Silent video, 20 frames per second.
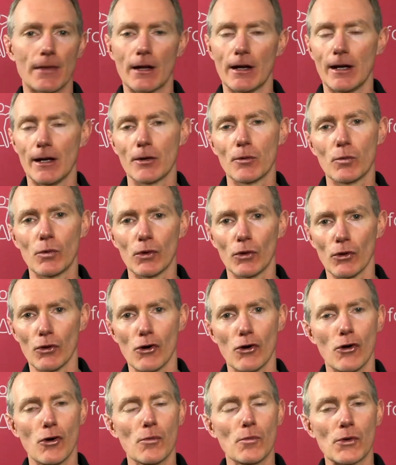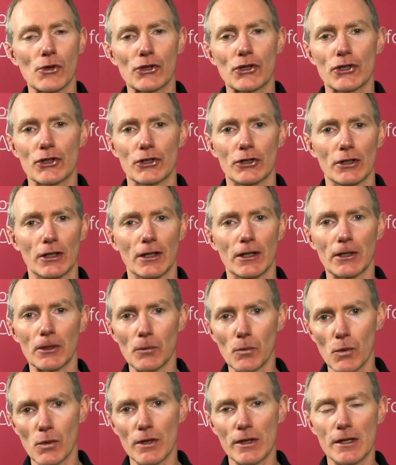I will almost certainly,
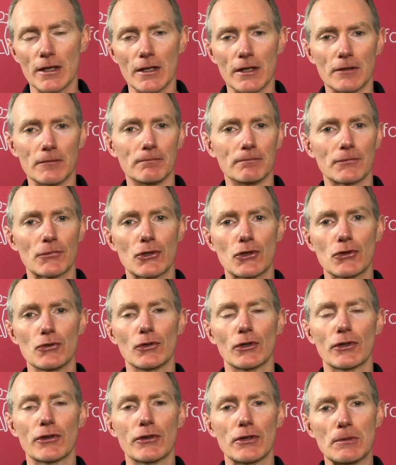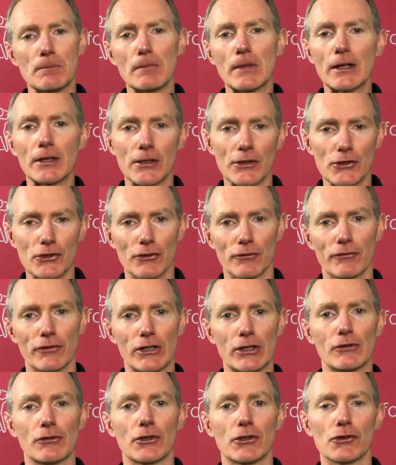within 2 or 3 minutes of
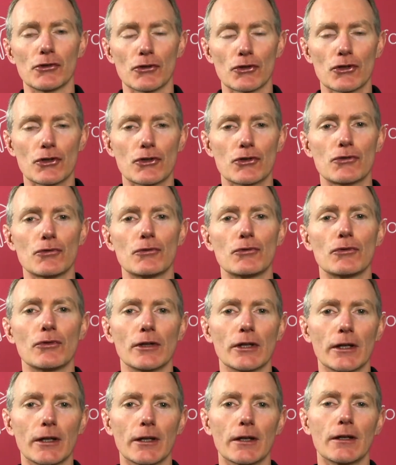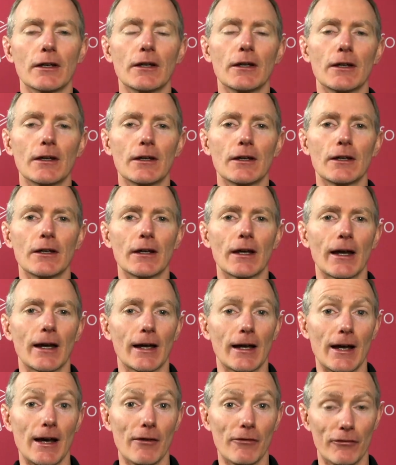hearing your story,
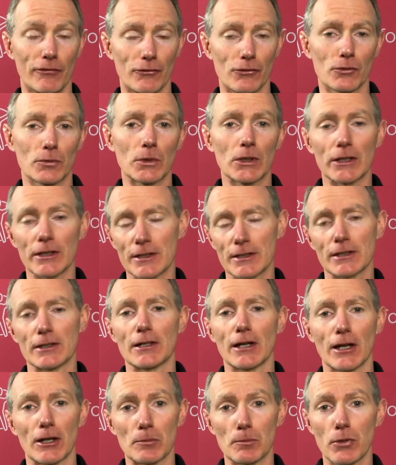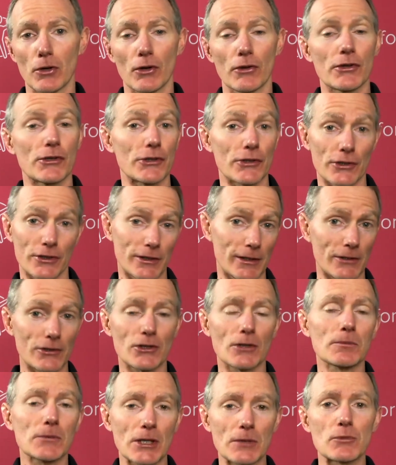have formulated a hypothesis. Now,
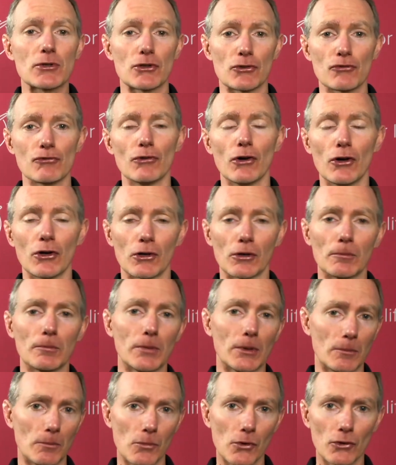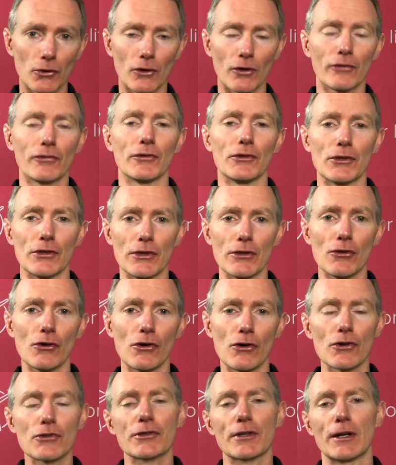sometimes it's wrong, but more often than
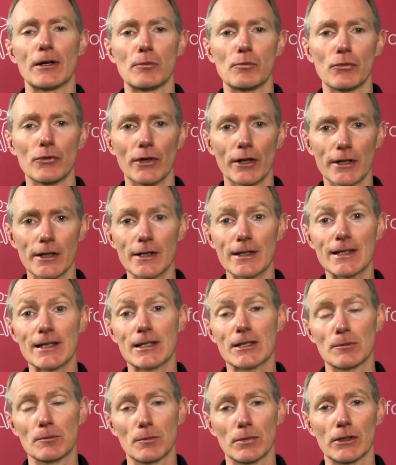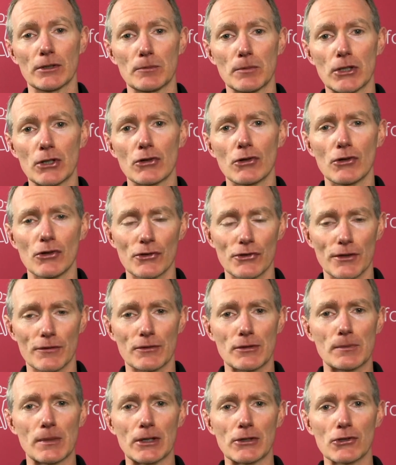not, I'm right, simply because I've
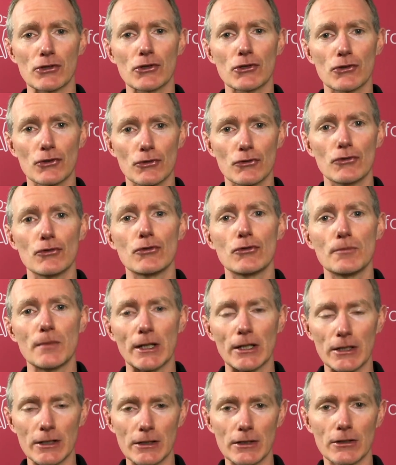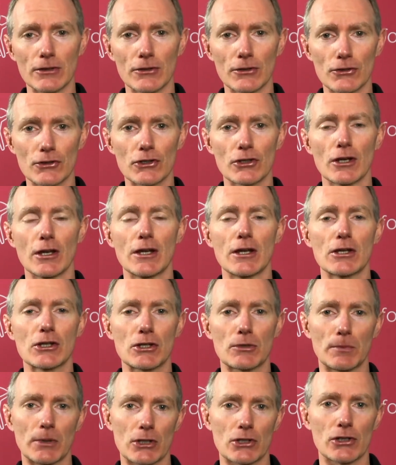spent so many years
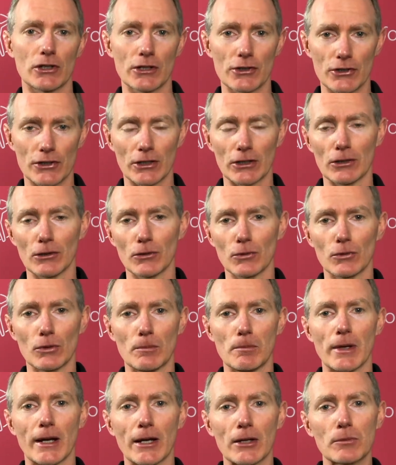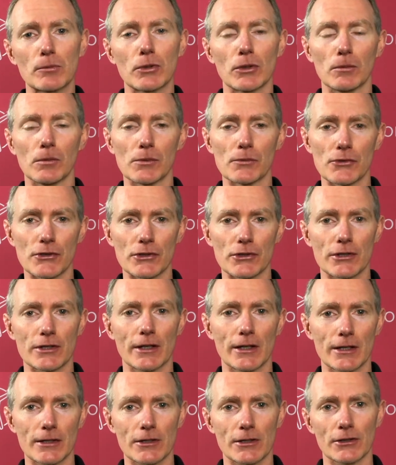specialising in lower back problems and
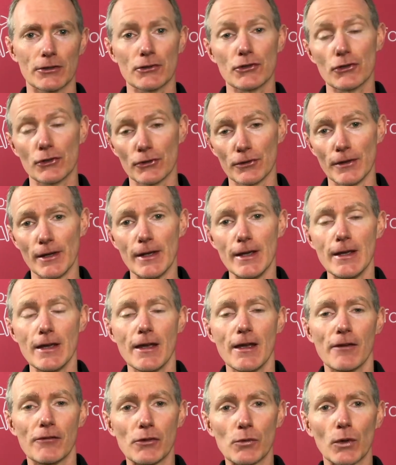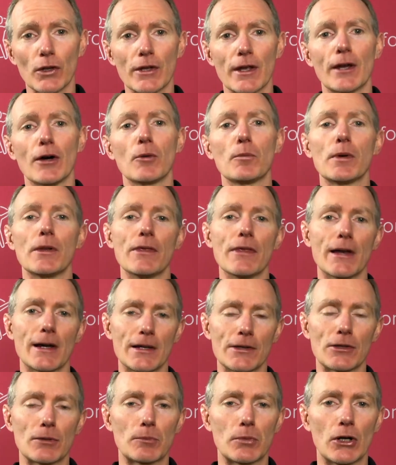sciatica. So if you want help in
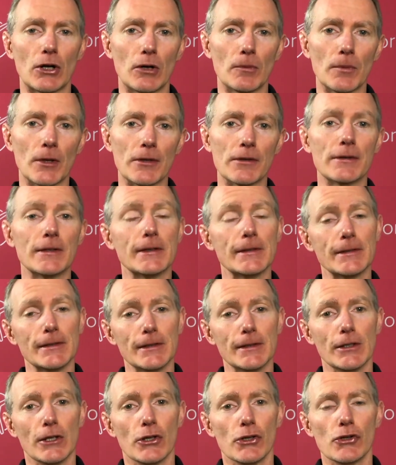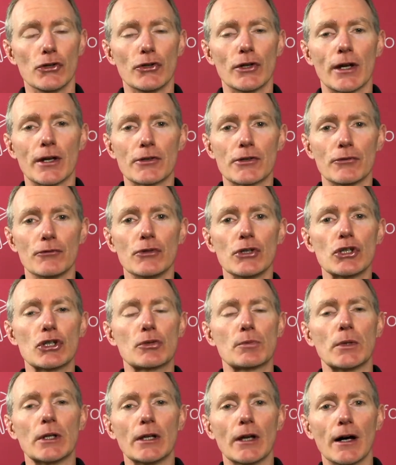that department, you know how to
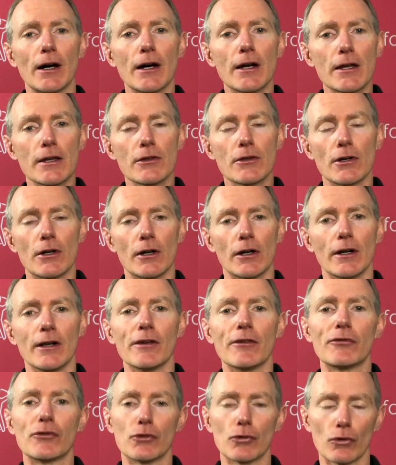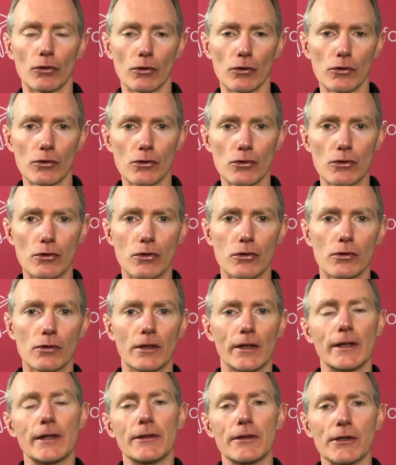reach me, either if you're
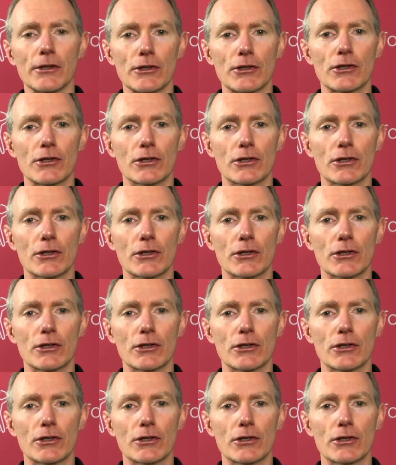local in